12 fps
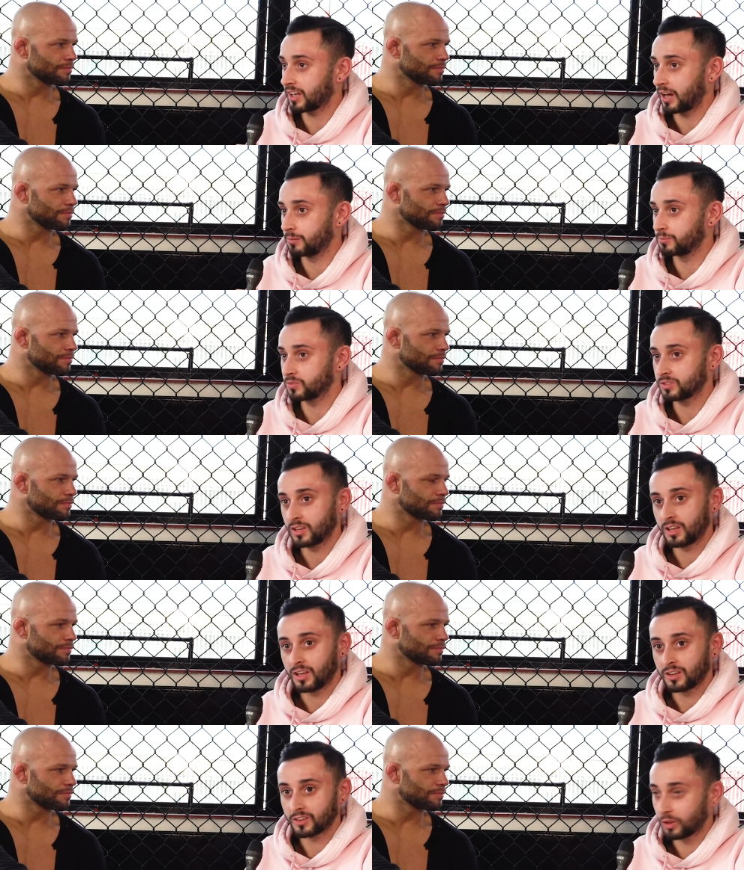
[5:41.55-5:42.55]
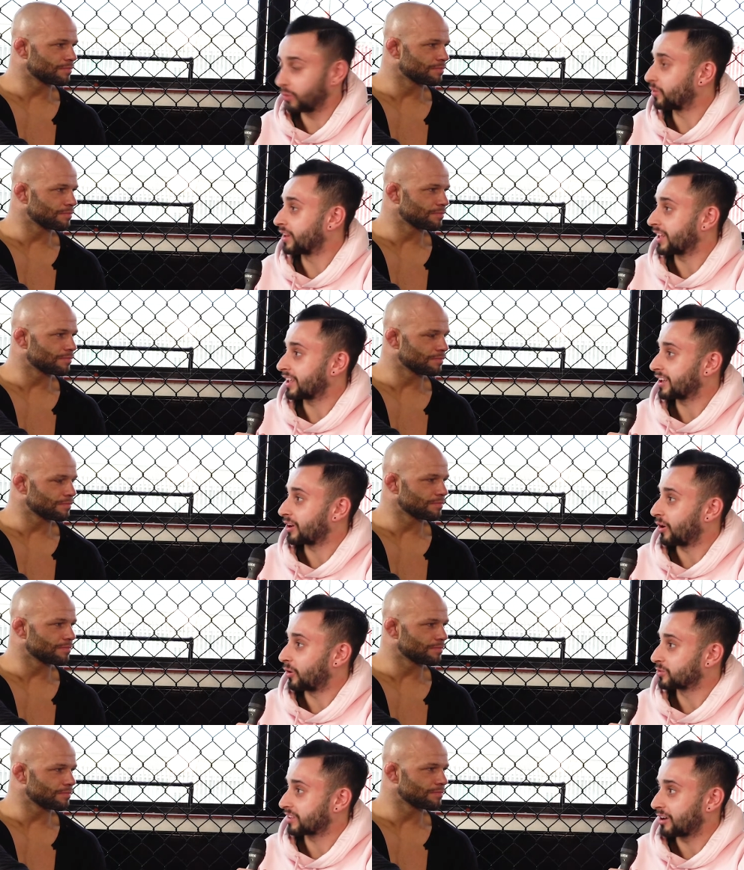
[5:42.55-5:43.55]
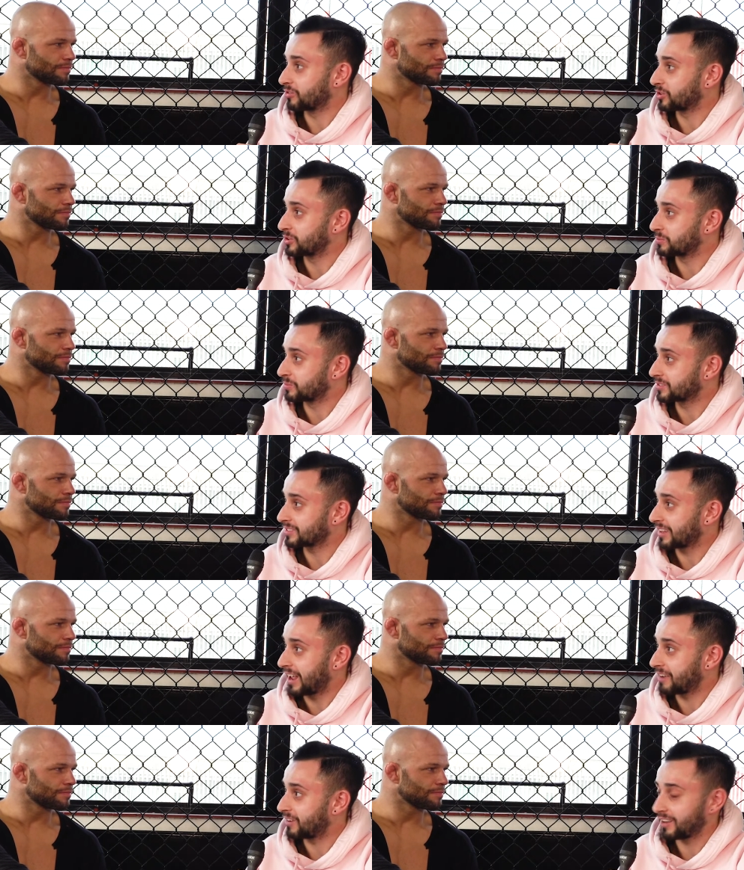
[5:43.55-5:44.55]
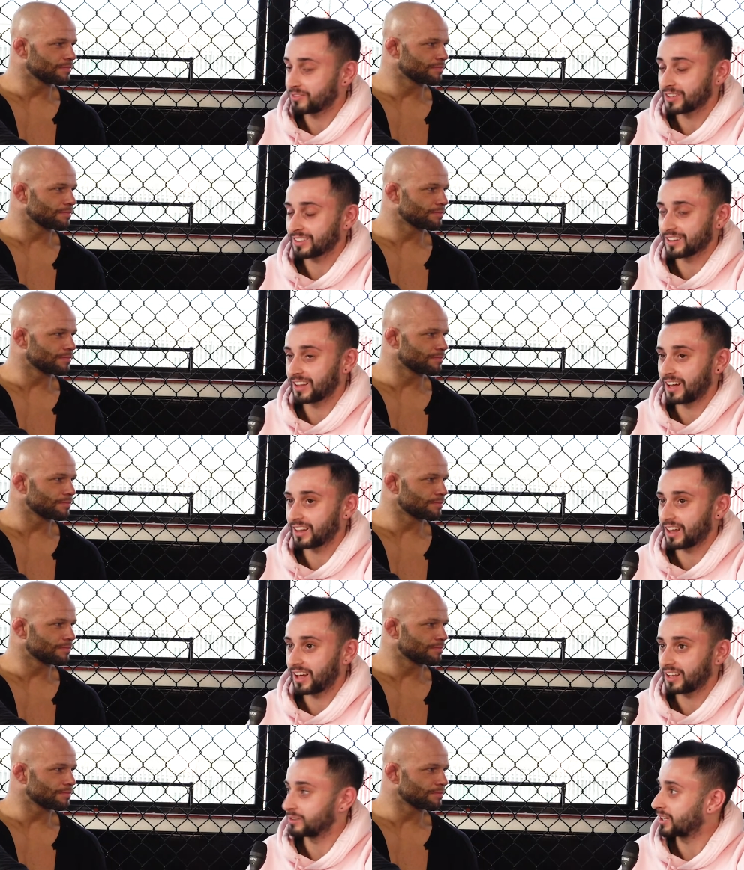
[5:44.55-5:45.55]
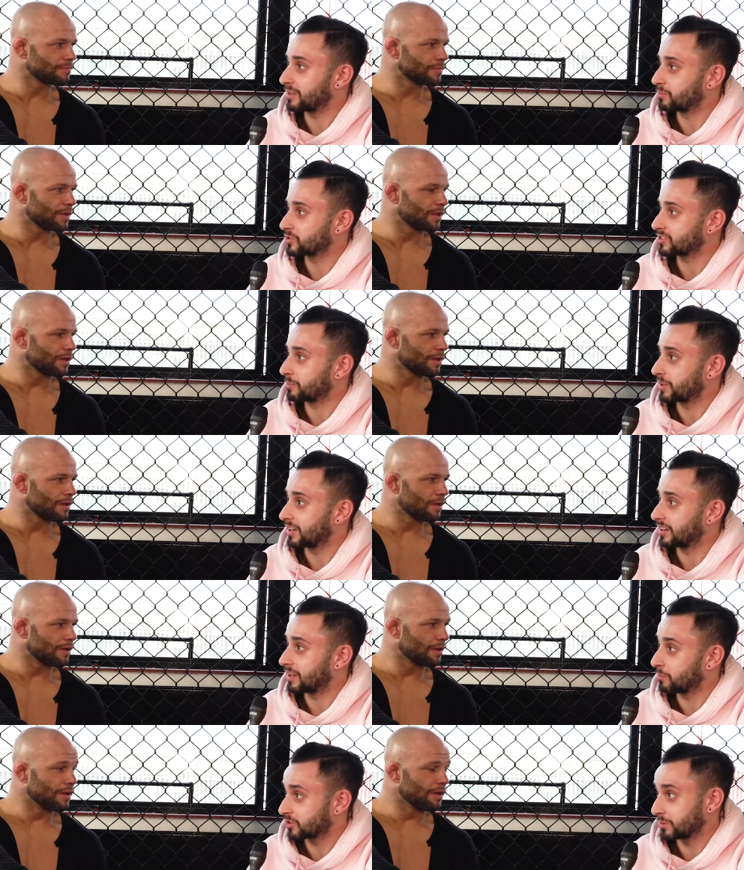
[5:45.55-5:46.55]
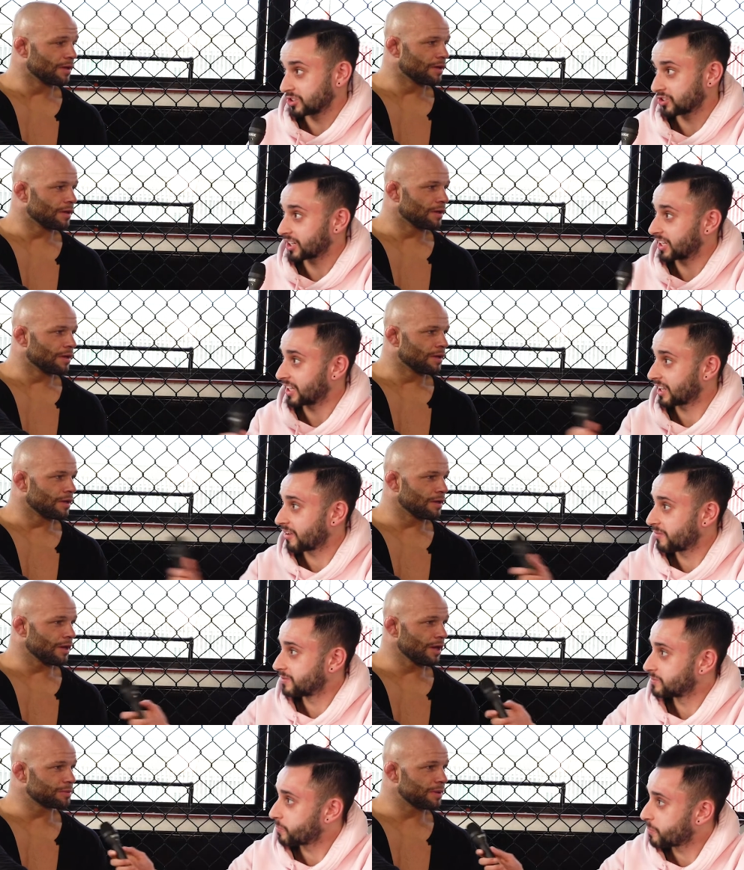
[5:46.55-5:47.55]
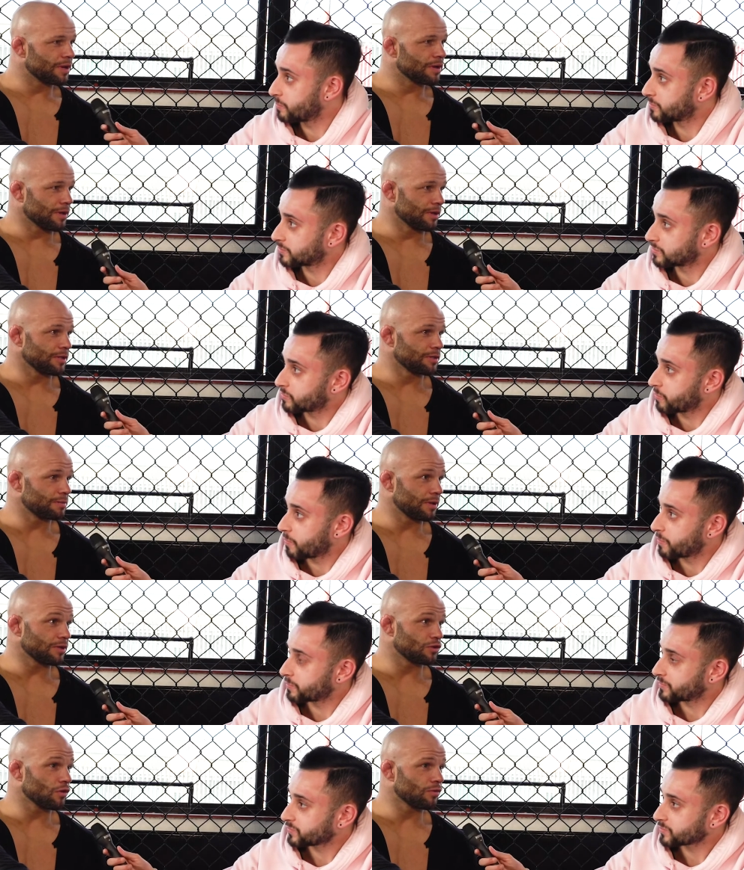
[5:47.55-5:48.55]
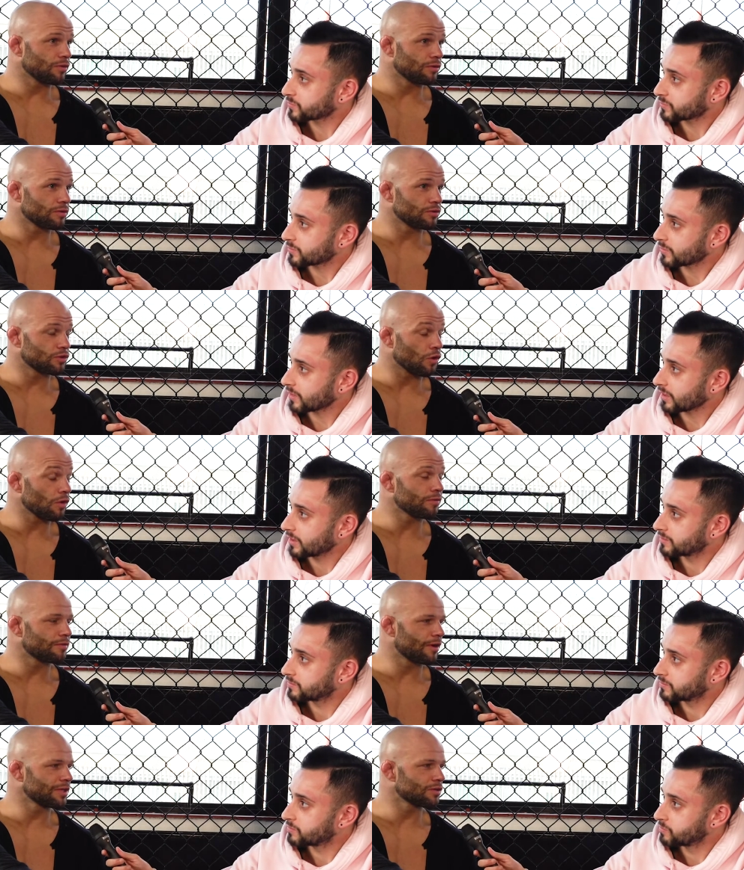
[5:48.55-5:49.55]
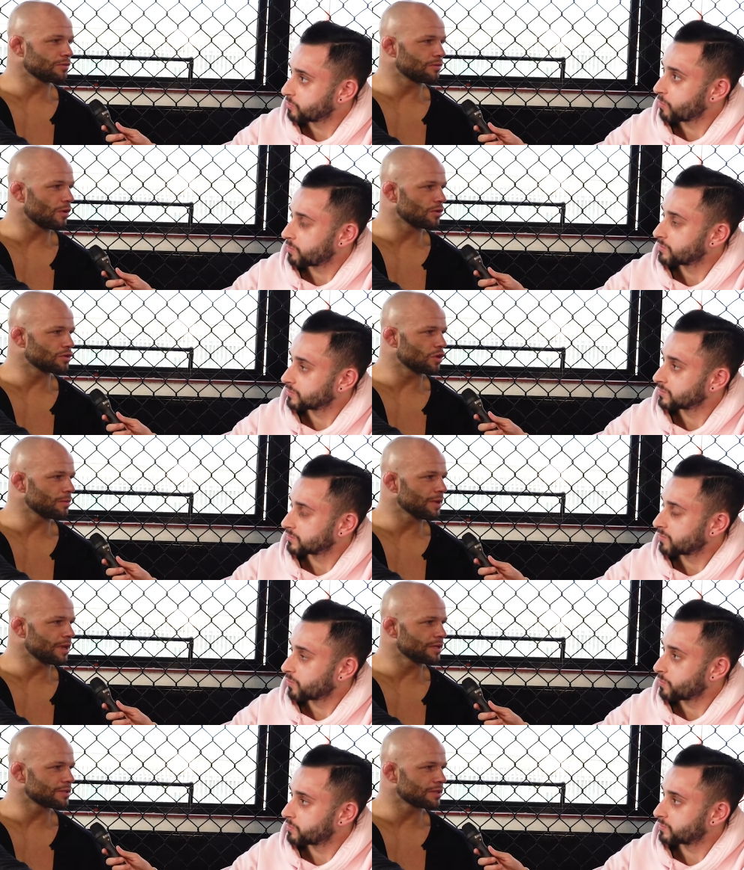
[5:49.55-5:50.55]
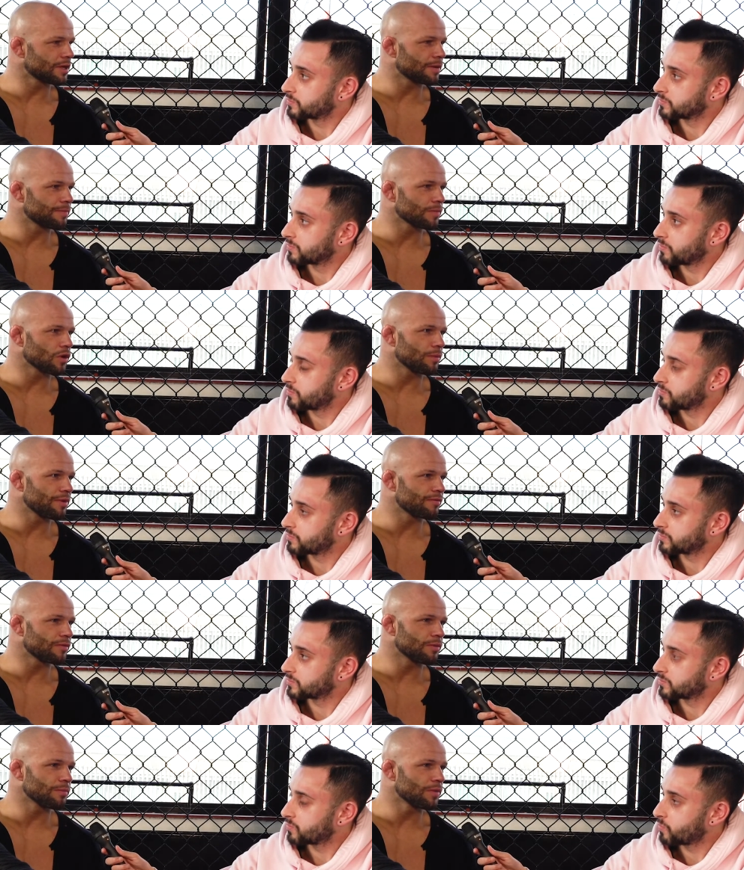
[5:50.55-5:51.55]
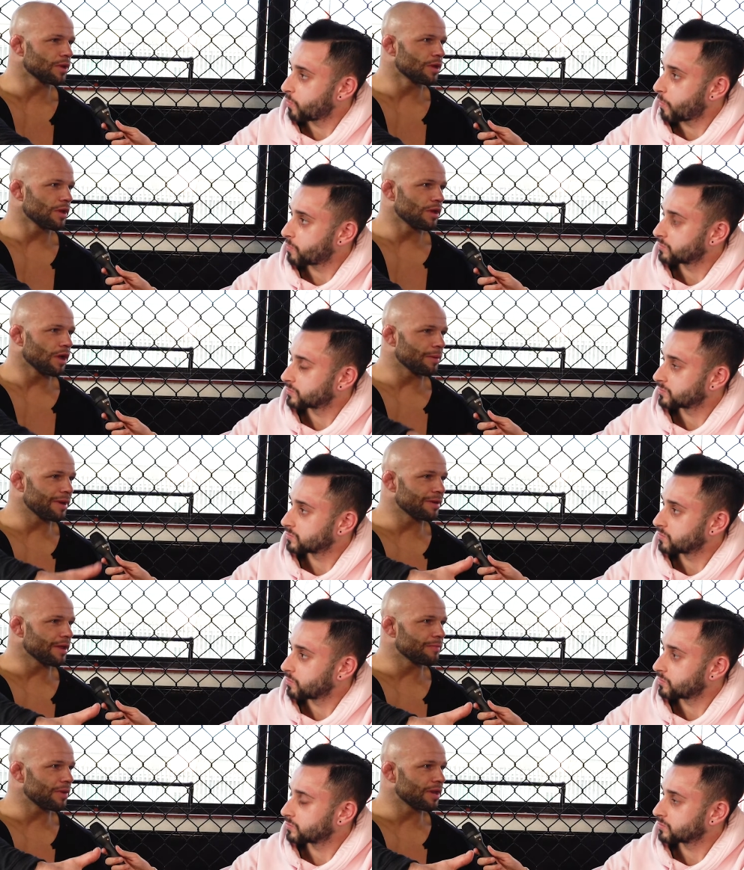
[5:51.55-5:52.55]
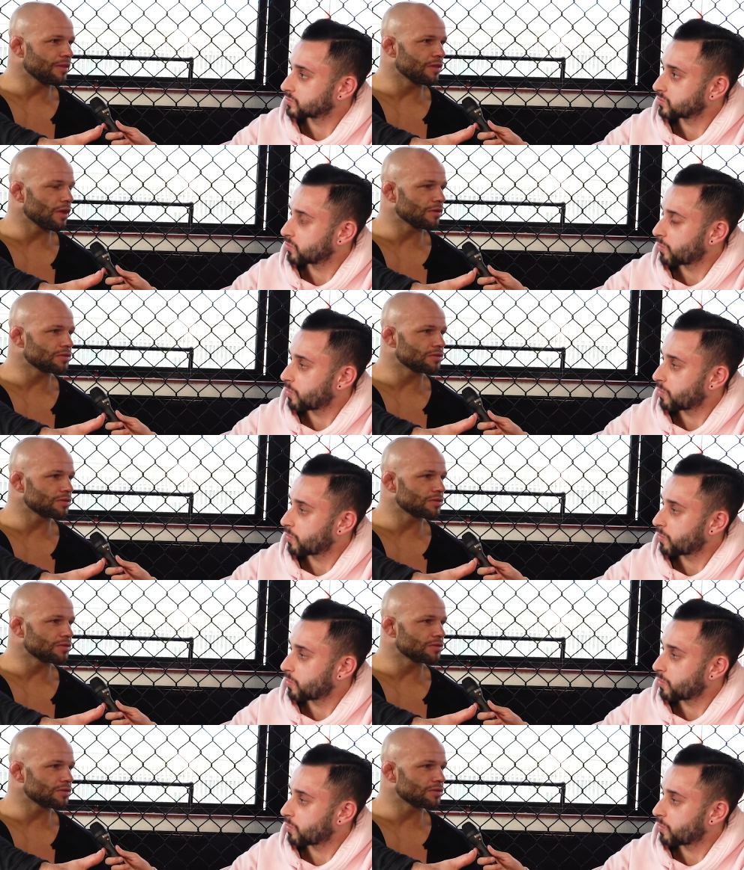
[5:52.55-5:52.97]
Speaker 1: camps, the lonely hotel rooms, e everything like that. It, it must have been it must have been tricky.
Speaker 2: Yeah, it's been a it's been a tough, tough, very tough road. You know what I mean? It's um, coming from. I mean, I've been in the U F